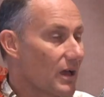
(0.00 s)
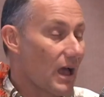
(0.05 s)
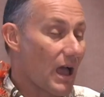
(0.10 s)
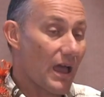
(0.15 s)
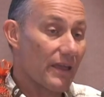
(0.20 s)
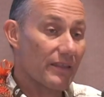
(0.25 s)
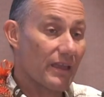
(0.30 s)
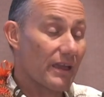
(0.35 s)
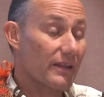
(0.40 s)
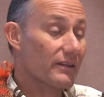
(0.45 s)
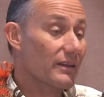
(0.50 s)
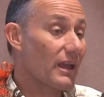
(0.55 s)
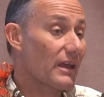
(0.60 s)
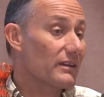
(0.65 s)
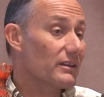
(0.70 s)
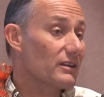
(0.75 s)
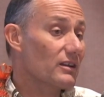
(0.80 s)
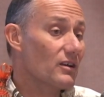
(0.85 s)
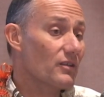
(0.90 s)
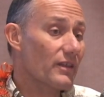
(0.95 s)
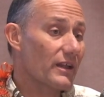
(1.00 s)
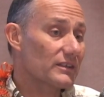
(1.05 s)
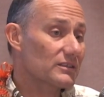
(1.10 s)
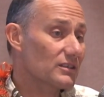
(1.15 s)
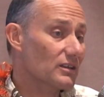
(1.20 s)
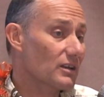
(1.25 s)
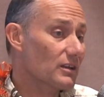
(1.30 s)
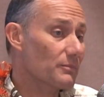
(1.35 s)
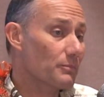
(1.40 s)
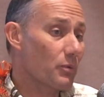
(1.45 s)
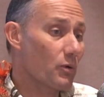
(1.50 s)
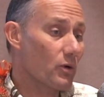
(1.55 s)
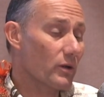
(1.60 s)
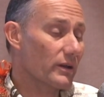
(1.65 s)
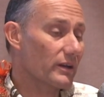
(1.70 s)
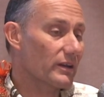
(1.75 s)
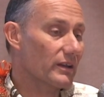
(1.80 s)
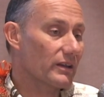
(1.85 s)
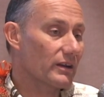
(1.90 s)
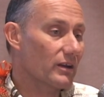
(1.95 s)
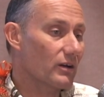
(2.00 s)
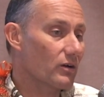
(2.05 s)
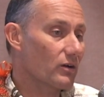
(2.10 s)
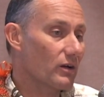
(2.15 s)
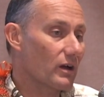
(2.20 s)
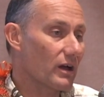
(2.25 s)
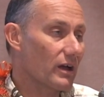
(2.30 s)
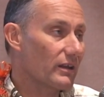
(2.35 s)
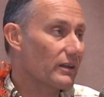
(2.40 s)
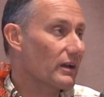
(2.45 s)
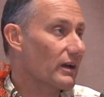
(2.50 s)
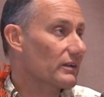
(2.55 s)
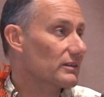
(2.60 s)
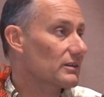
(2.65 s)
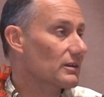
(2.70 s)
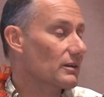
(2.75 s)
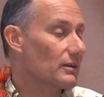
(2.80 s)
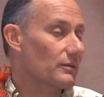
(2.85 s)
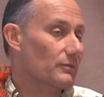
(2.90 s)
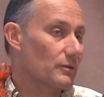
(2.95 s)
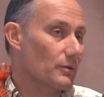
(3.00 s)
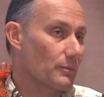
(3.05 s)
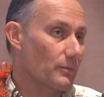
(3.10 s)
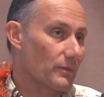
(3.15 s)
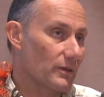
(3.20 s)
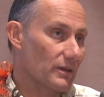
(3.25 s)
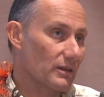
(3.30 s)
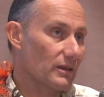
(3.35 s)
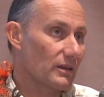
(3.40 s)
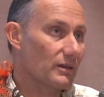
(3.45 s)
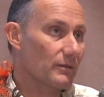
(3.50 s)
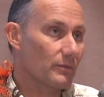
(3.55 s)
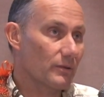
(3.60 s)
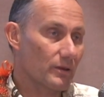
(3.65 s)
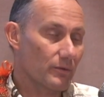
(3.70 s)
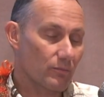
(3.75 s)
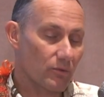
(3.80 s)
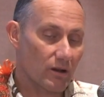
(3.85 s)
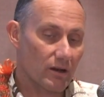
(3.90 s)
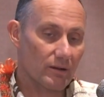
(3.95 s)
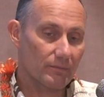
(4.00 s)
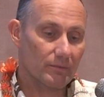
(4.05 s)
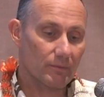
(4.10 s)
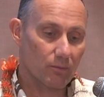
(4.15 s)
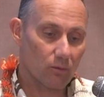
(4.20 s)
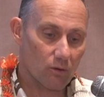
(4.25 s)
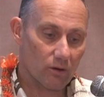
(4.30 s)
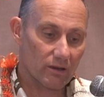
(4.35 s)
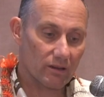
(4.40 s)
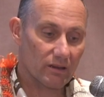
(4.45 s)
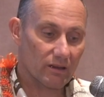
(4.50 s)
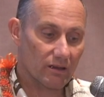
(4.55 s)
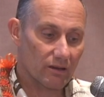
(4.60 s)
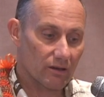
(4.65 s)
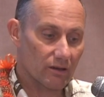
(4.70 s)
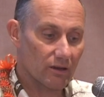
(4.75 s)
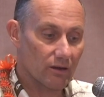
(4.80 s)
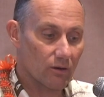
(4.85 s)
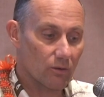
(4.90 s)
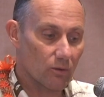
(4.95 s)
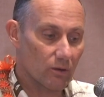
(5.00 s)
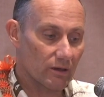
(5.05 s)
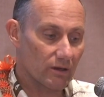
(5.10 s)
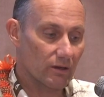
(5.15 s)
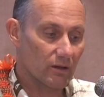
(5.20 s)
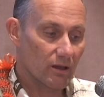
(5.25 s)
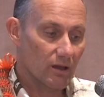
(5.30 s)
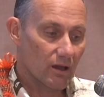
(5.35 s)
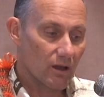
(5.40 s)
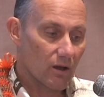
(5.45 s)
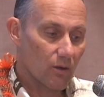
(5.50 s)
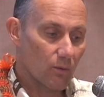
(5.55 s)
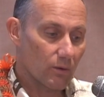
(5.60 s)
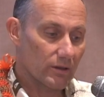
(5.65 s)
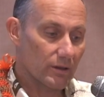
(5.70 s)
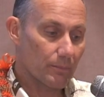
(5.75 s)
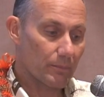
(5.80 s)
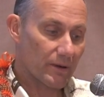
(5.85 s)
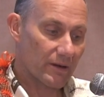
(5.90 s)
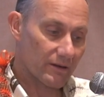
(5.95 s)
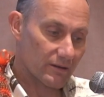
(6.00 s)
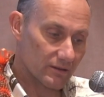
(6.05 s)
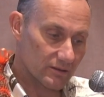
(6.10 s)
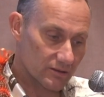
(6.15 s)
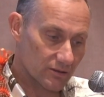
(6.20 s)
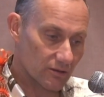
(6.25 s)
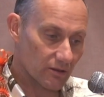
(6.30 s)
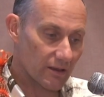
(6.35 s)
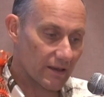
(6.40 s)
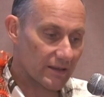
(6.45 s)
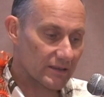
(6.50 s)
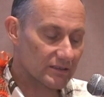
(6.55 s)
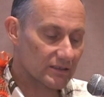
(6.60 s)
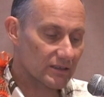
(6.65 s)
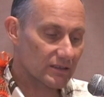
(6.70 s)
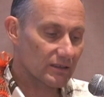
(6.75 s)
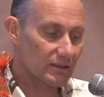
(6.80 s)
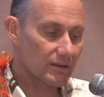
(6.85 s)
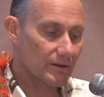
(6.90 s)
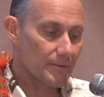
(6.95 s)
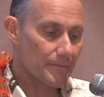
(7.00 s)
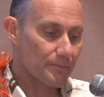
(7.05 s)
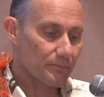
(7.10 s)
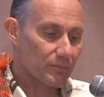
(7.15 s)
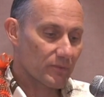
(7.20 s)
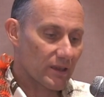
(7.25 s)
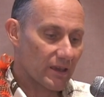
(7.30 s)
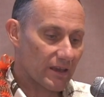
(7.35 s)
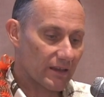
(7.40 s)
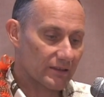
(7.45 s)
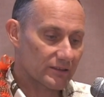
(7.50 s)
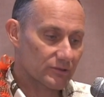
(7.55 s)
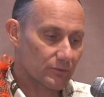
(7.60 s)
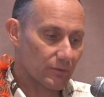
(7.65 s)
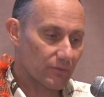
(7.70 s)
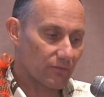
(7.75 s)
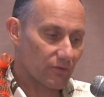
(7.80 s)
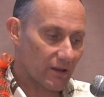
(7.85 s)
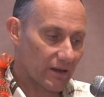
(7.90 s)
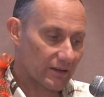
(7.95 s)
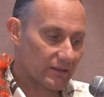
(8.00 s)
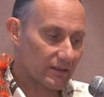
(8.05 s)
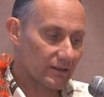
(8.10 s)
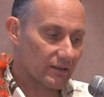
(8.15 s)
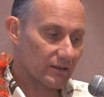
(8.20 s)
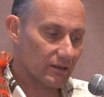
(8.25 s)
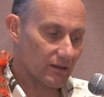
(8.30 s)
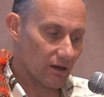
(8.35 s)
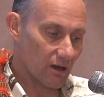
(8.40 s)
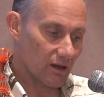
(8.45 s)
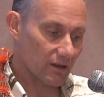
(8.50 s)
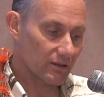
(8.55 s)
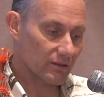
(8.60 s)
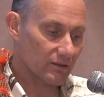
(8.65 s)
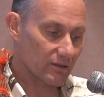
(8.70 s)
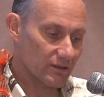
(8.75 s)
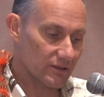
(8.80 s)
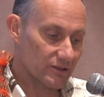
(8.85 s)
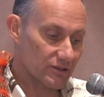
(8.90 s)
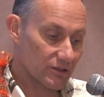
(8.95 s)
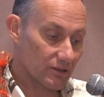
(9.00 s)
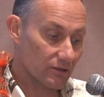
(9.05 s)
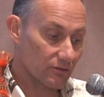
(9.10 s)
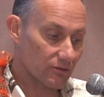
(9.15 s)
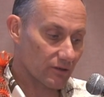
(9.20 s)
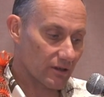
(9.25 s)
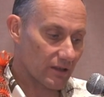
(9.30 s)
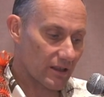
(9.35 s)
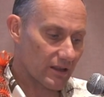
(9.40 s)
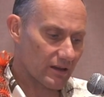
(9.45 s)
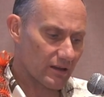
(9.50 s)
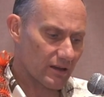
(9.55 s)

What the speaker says: And you know, that's a good point. You know, not to he brought up the point that, you know, when the parents are lazy, it's reflected onto the children.